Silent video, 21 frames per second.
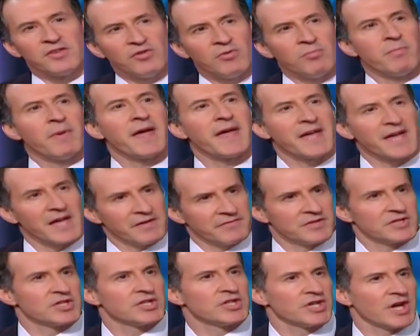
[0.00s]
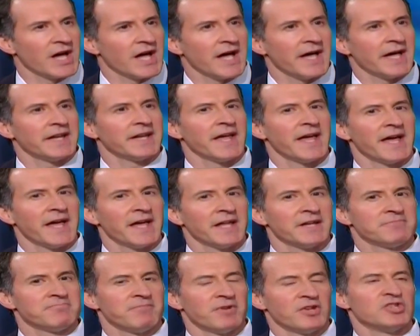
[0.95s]
you may have a shot
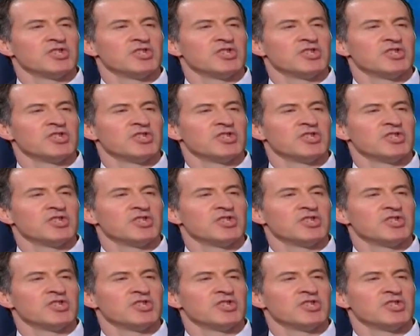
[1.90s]
at